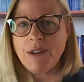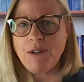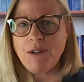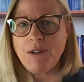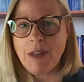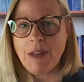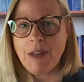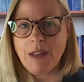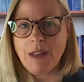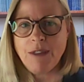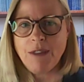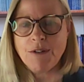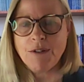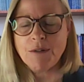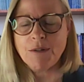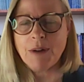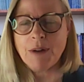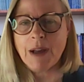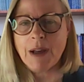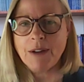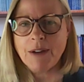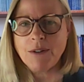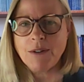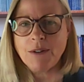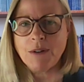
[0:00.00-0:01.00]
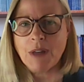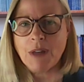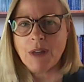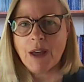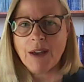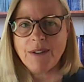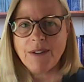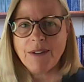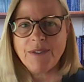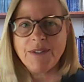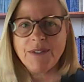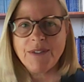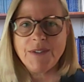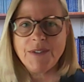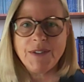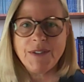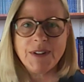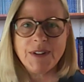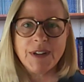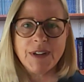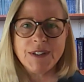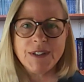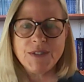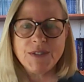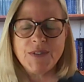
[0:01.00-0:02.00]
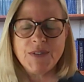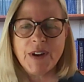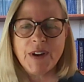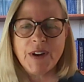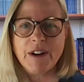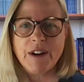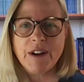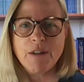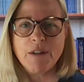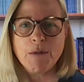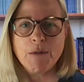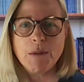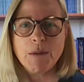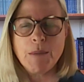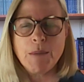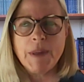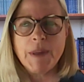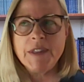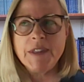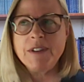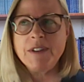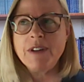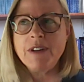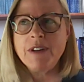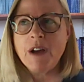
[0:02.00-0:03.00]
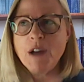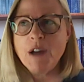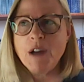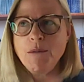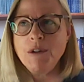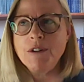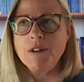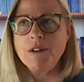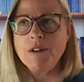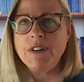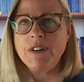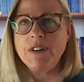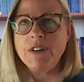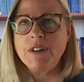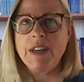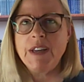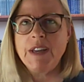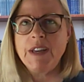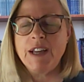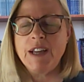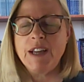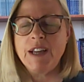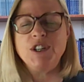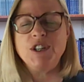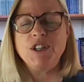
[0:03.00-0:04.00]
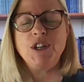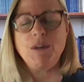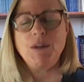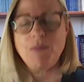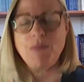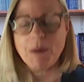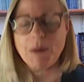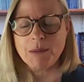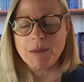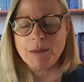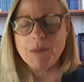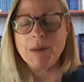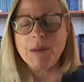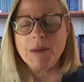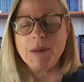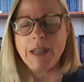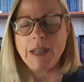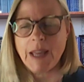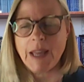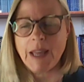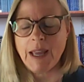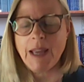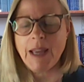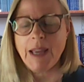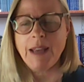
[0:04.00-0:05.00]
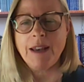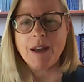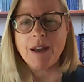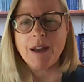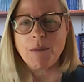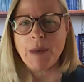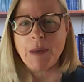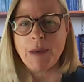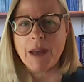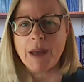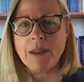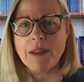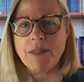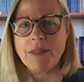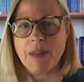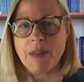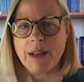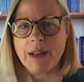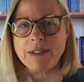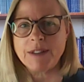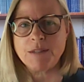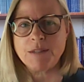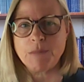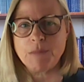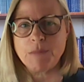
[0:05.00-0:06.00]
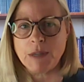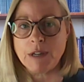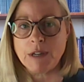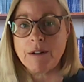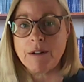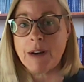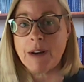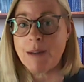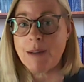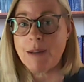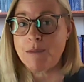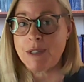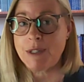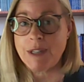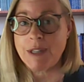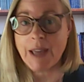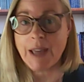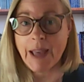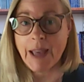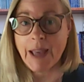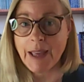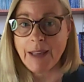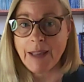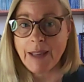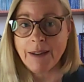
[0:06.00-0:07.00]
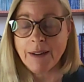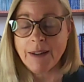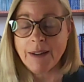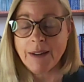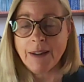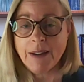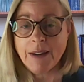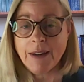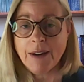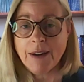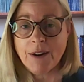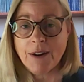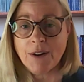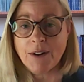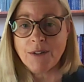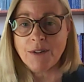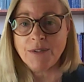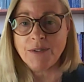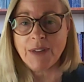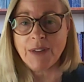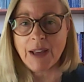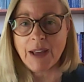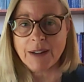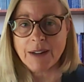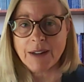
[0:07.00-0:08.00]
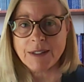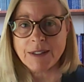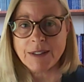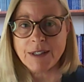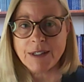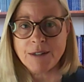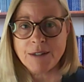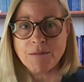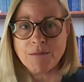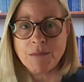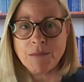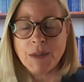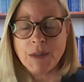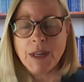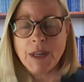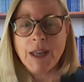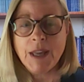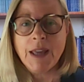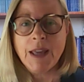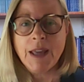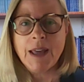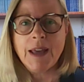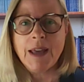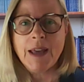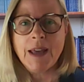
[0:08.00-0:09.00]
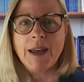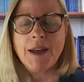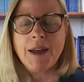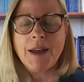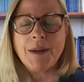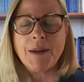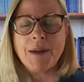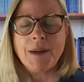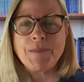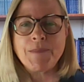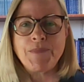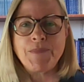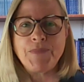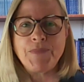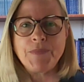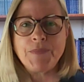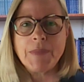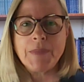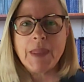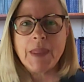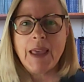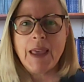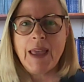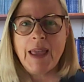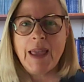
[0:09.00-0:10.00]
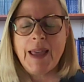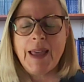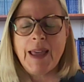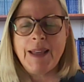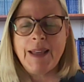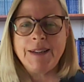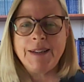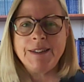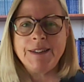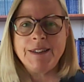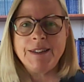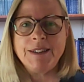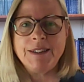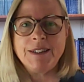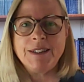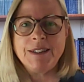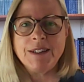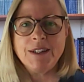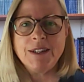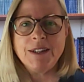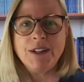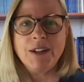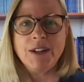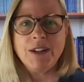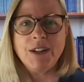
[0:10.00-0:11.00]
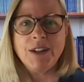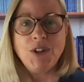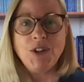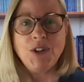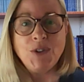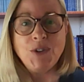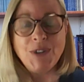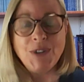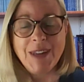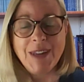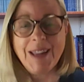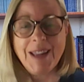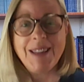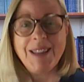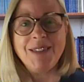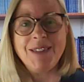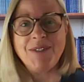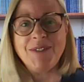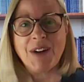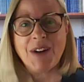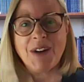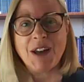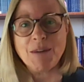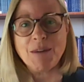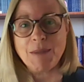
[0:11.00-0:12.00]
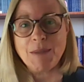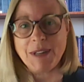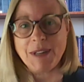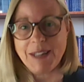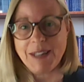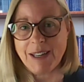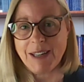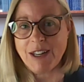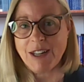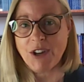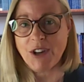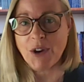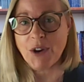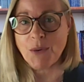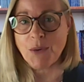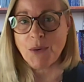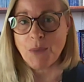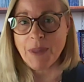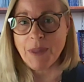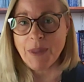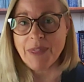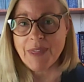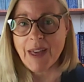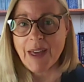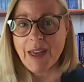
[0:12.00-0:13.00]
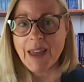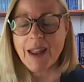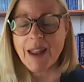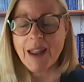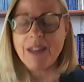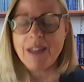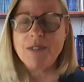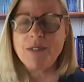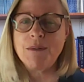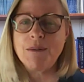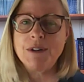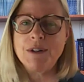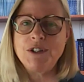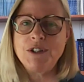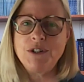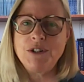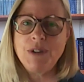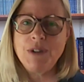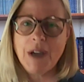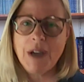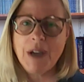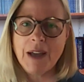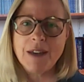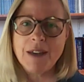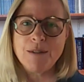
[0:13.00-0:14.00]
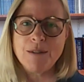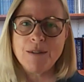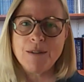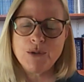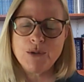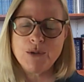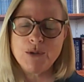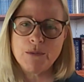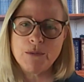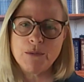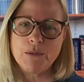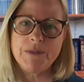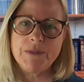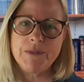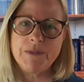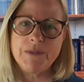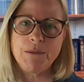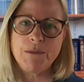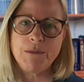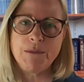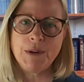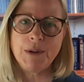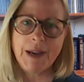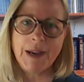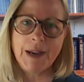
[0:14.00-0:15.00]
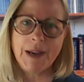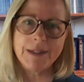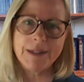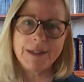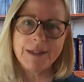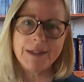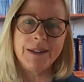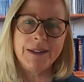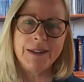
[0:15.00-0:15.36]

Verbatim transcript: you need throughout your life does vary, but by the time you're a teenager, you probably need about a thousand milligrams a day of calcium, um, and you need the vitamin D to go with that. Otherwise, you can't absorb it from your gut.